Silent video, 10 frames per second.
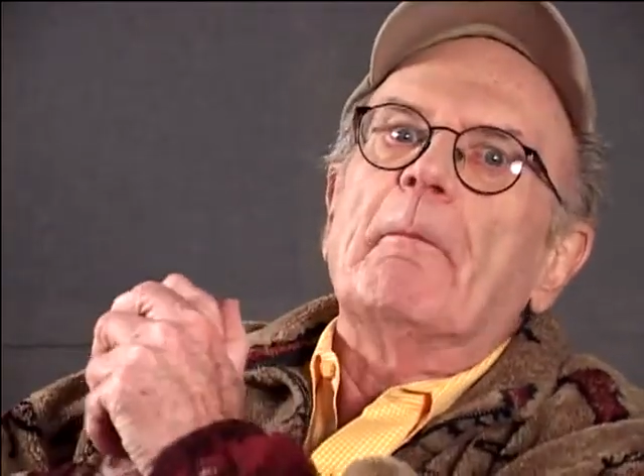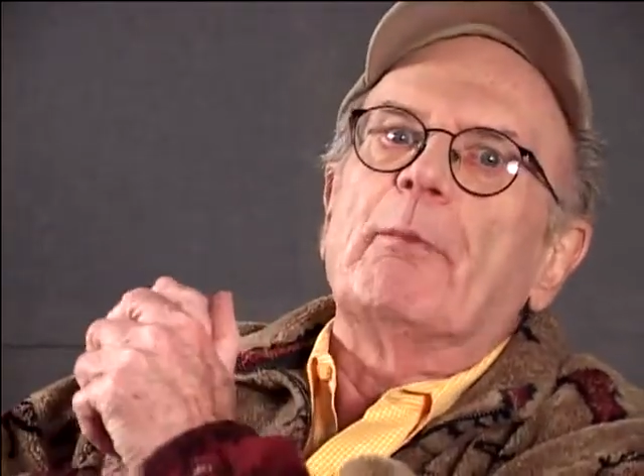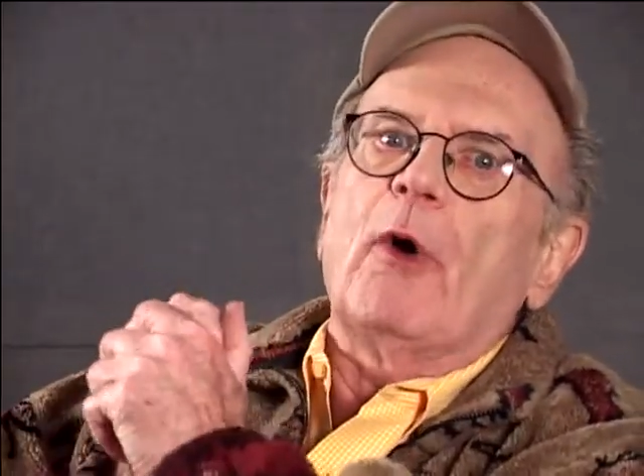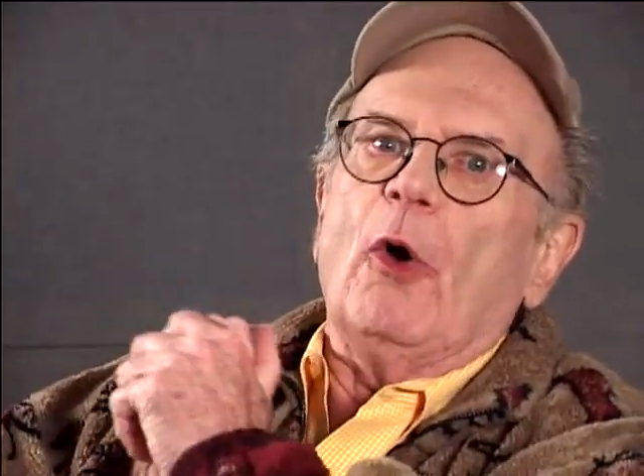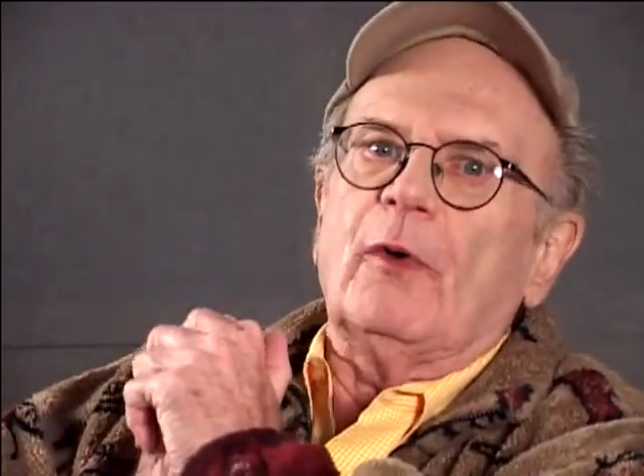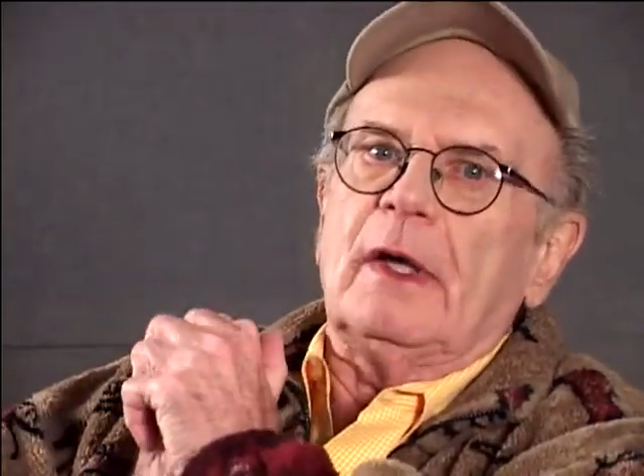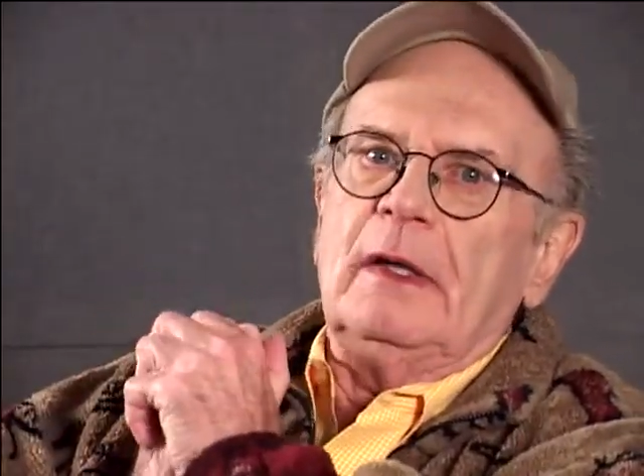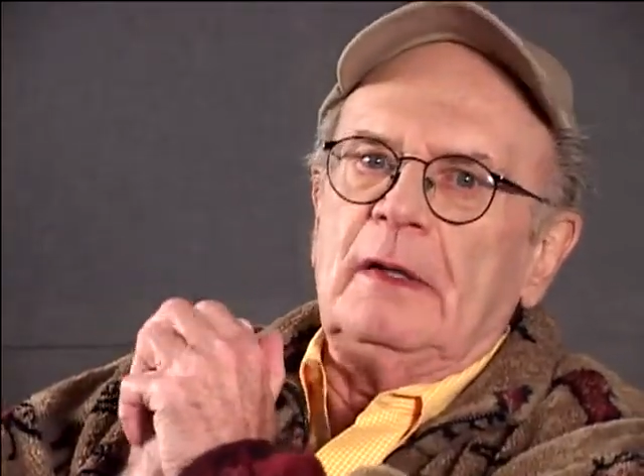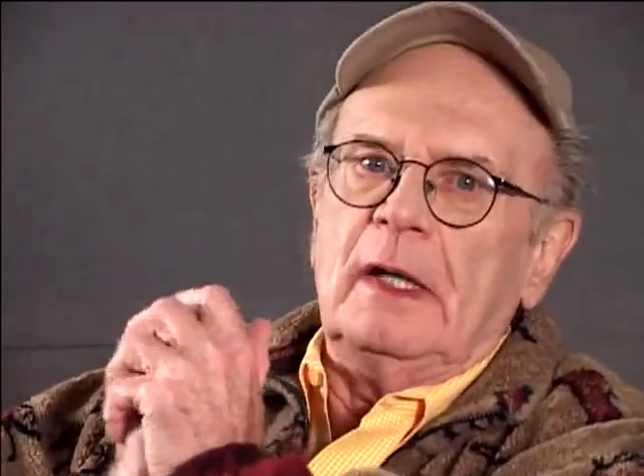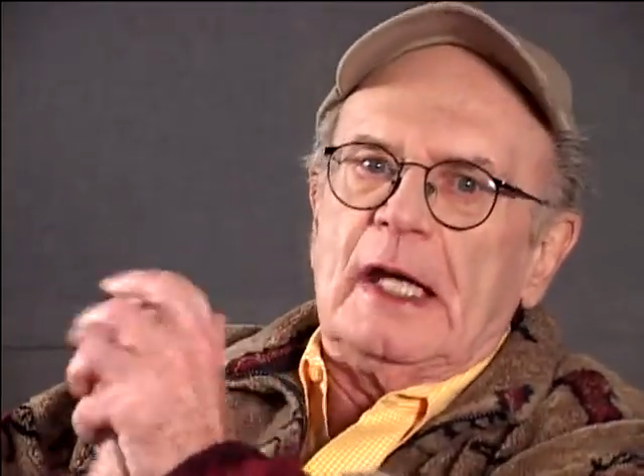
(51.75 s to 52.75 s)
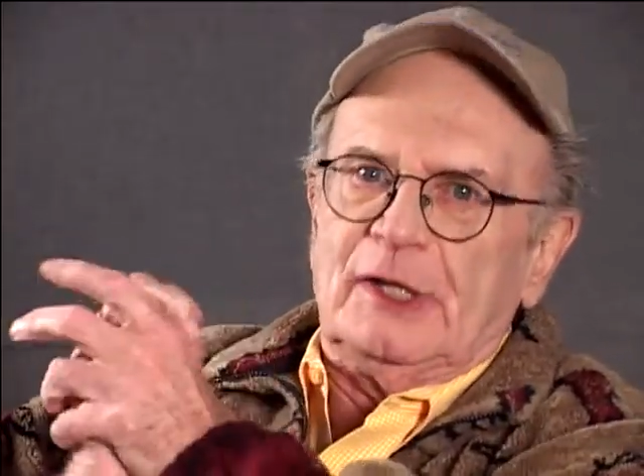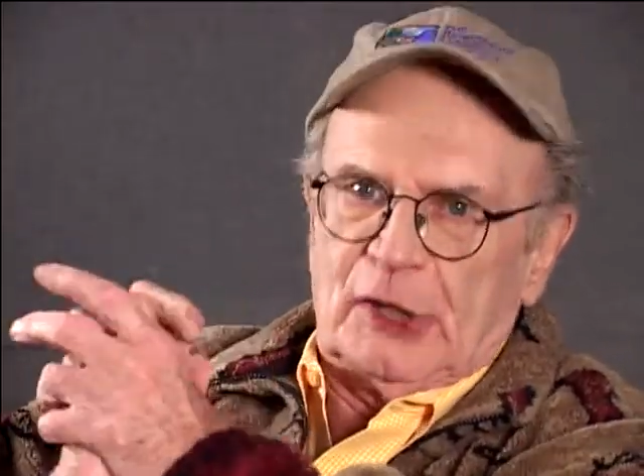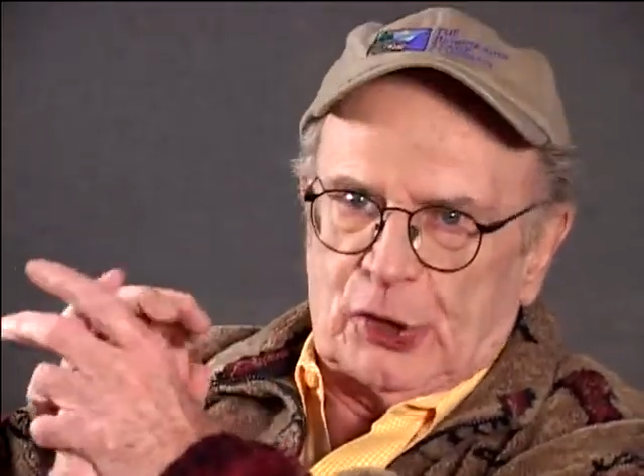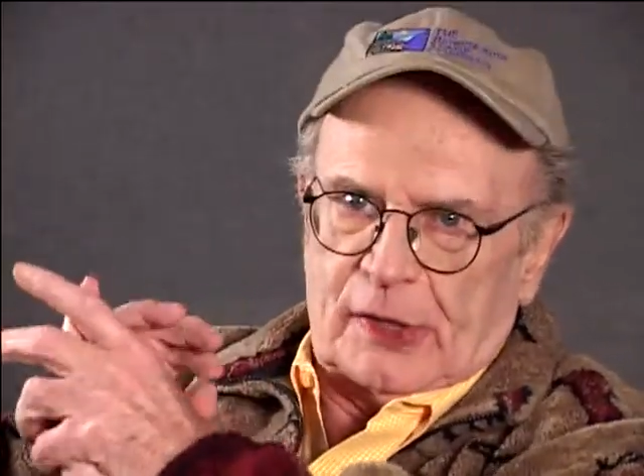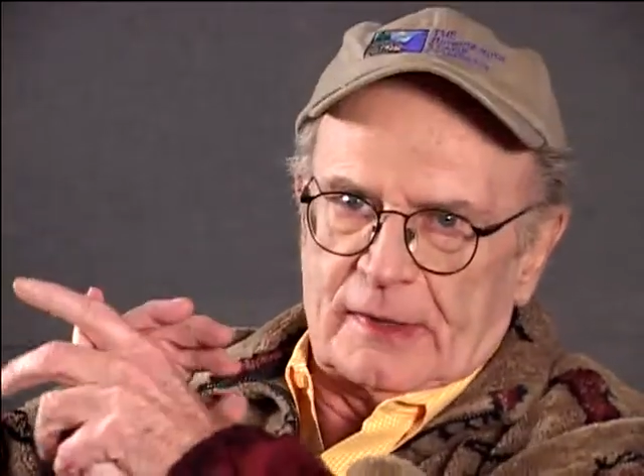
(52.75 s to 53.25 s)
Broken
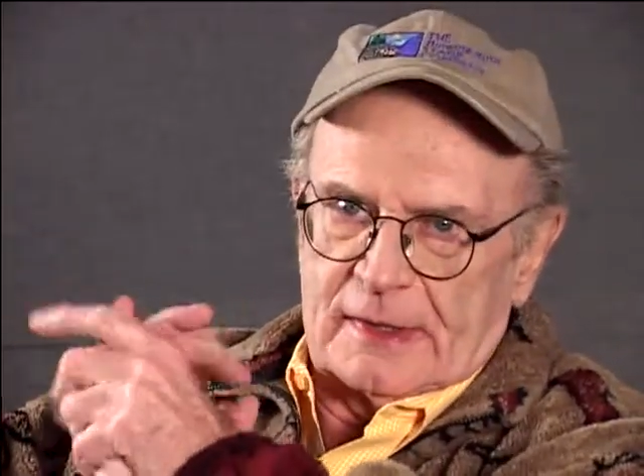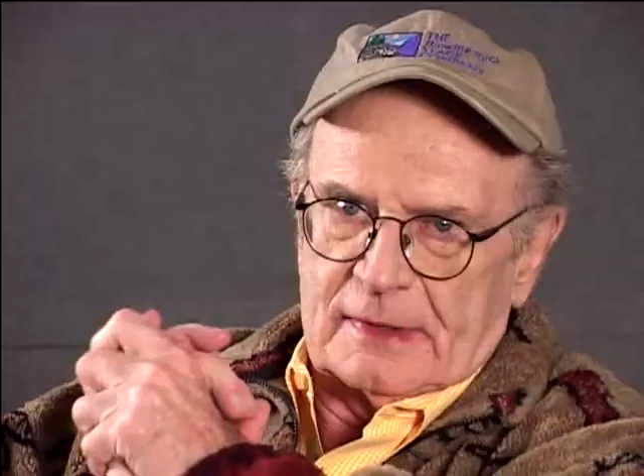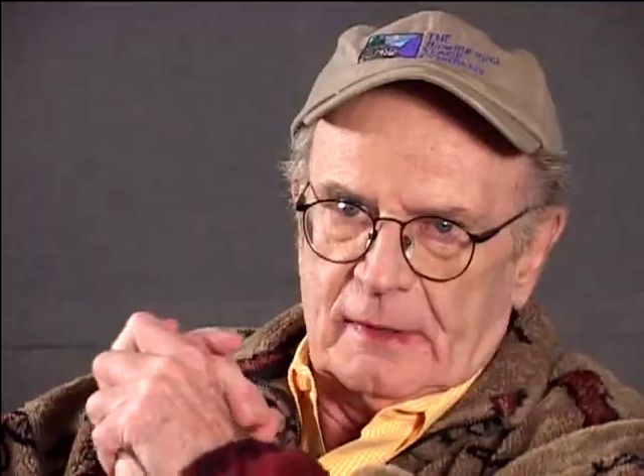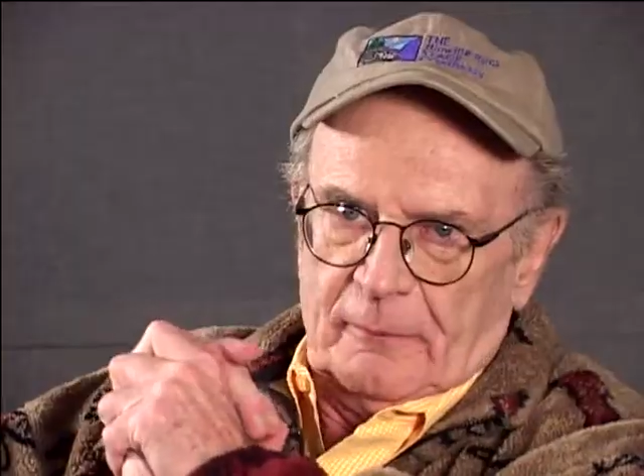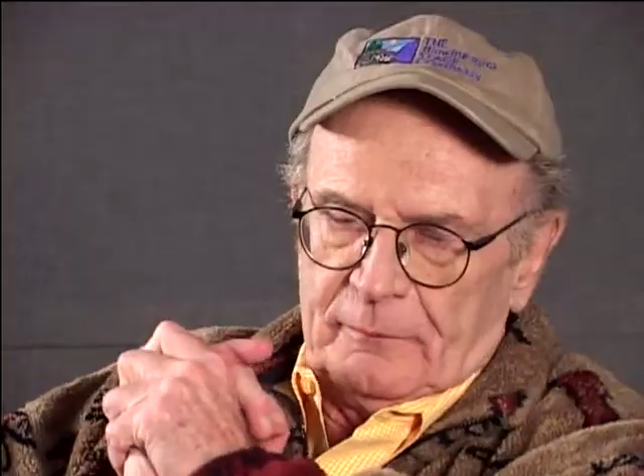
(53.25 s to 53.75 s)
Dishes